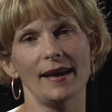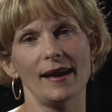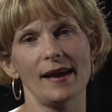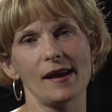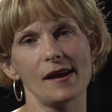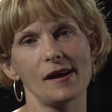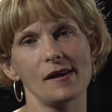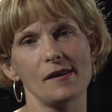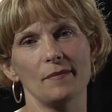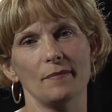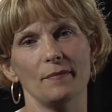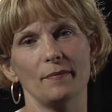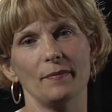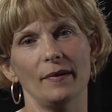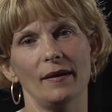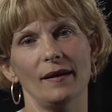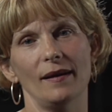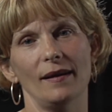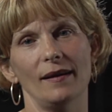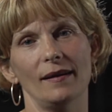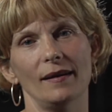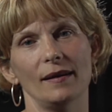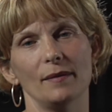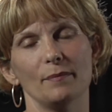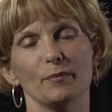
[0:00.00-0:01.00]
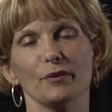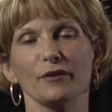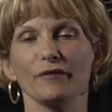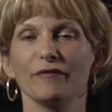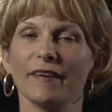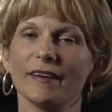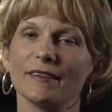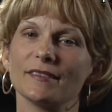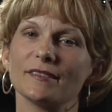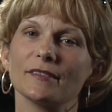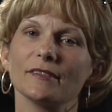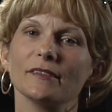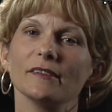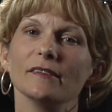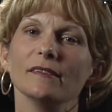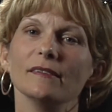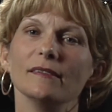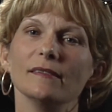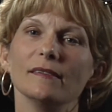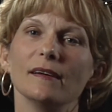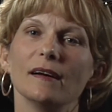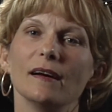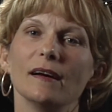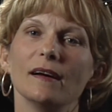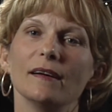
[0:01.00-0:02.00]
am a
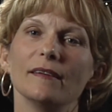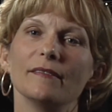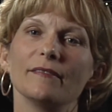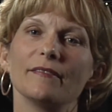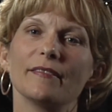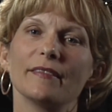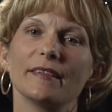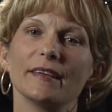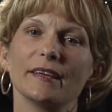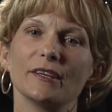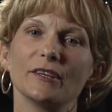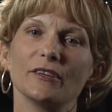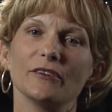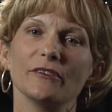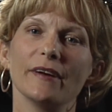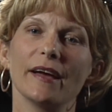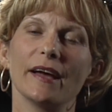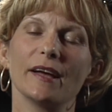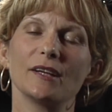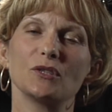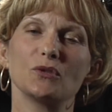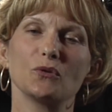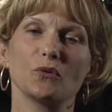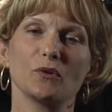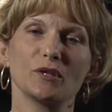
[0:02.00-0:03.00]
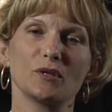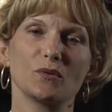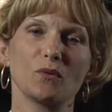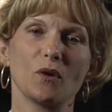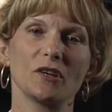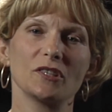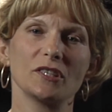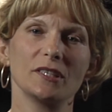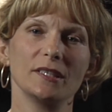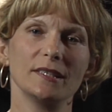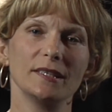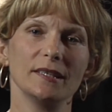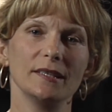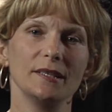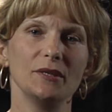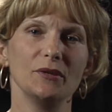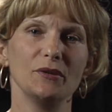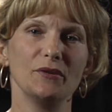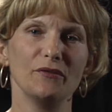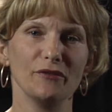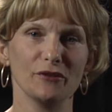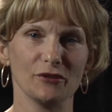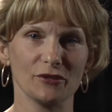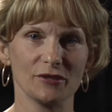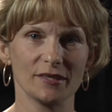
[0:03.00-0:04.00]
professor of theater at George Washington
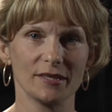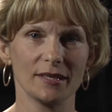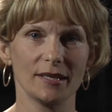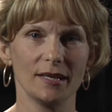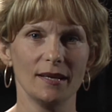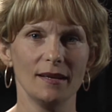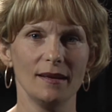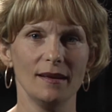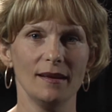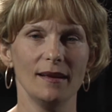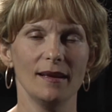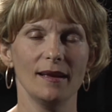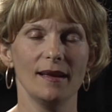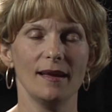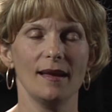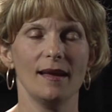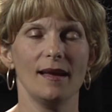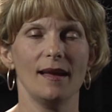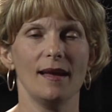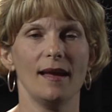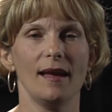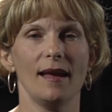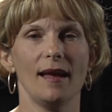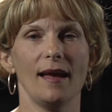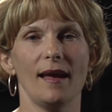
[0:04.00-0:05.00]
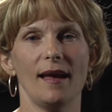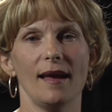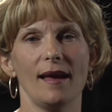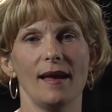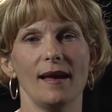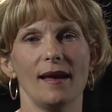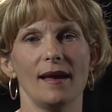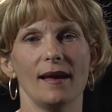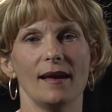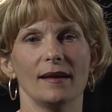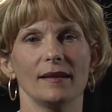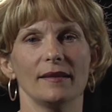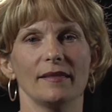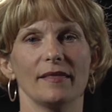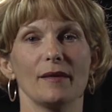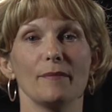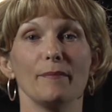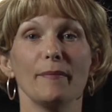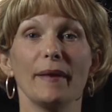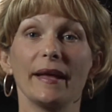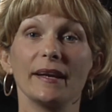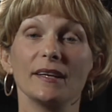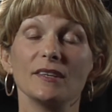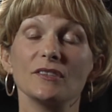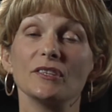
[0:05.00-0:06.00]
University and the
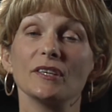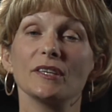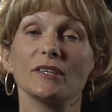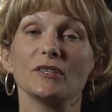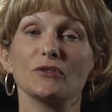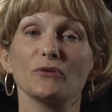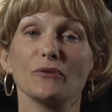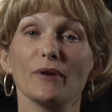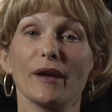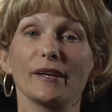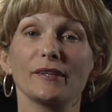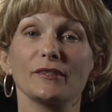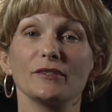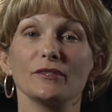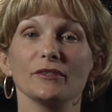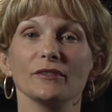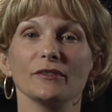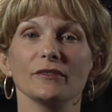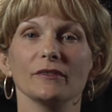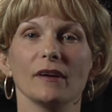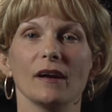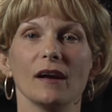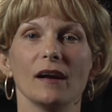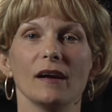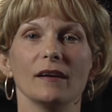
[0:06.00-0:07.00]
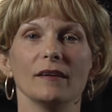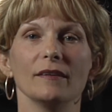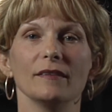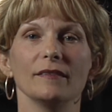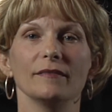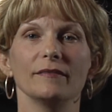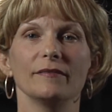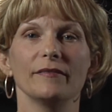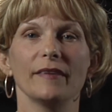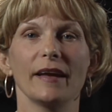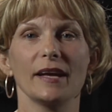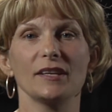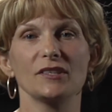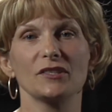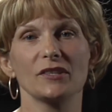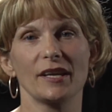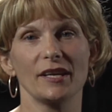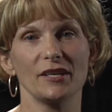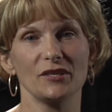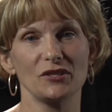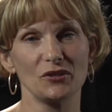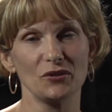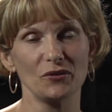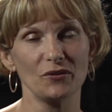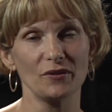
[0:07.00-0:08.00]
managing director of
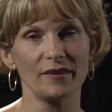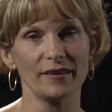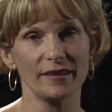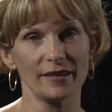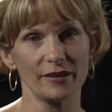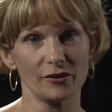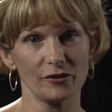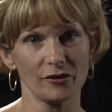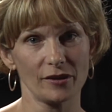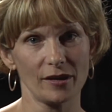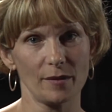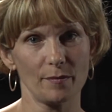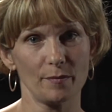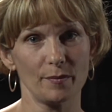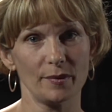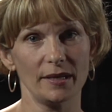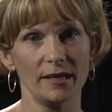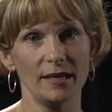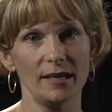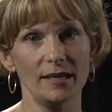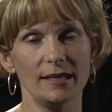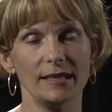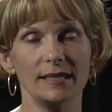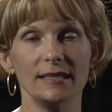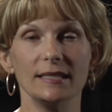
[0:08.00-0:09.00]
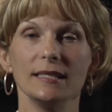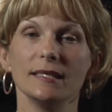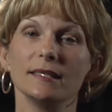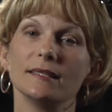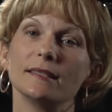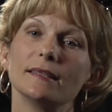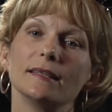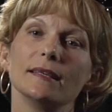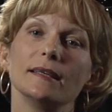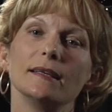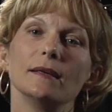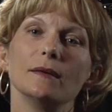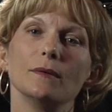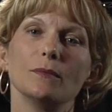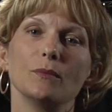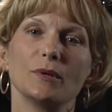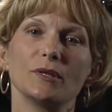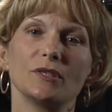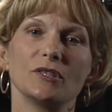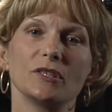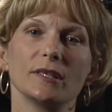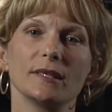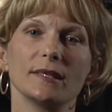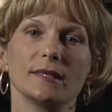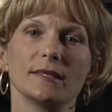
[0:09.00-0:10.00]
Educational Theater Company, ETC,
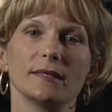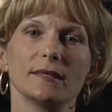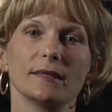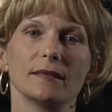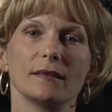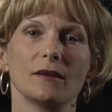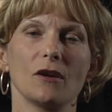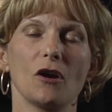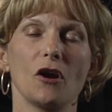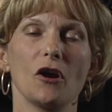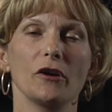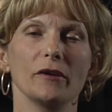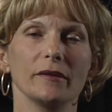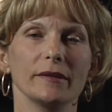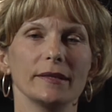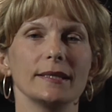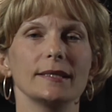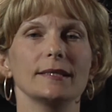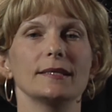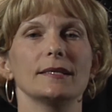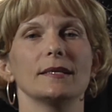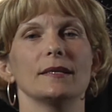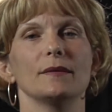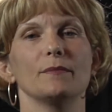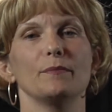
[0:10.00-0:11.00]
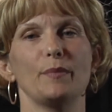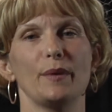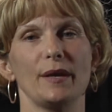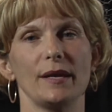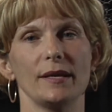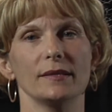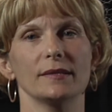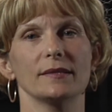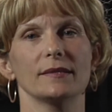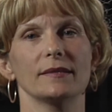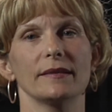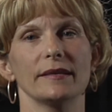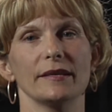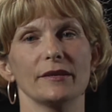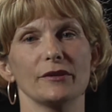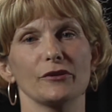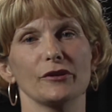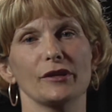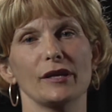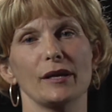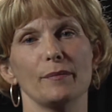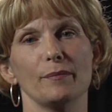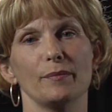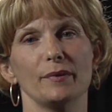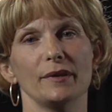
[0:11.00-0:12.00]
which is an Arlington-based
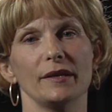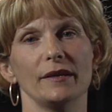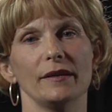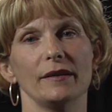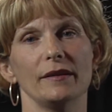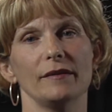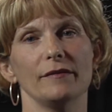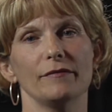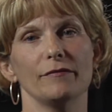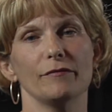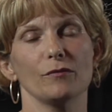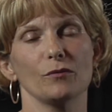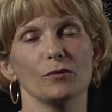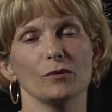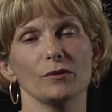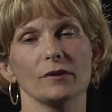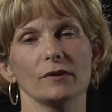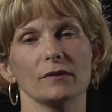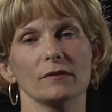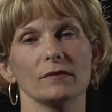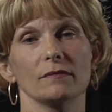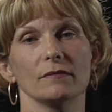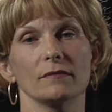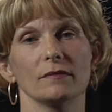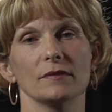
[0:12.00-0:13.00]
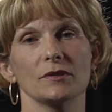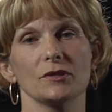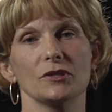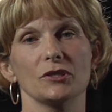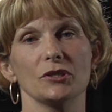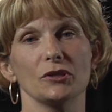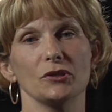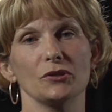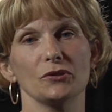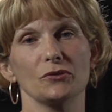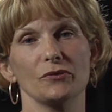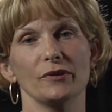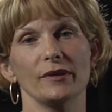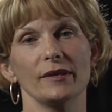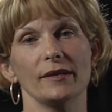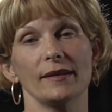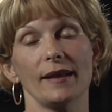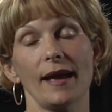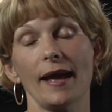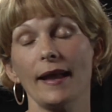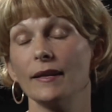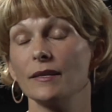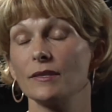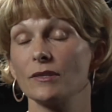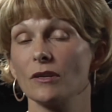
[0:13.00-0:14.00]
theater company for children
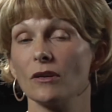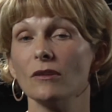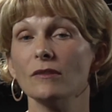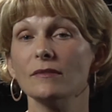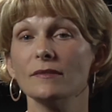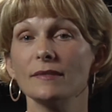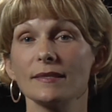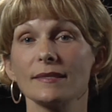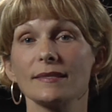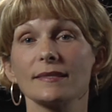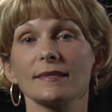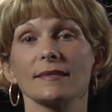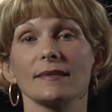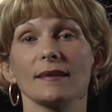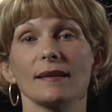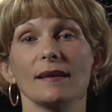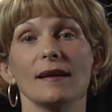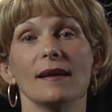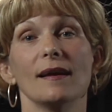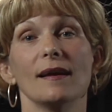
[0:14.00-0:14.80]
and adults.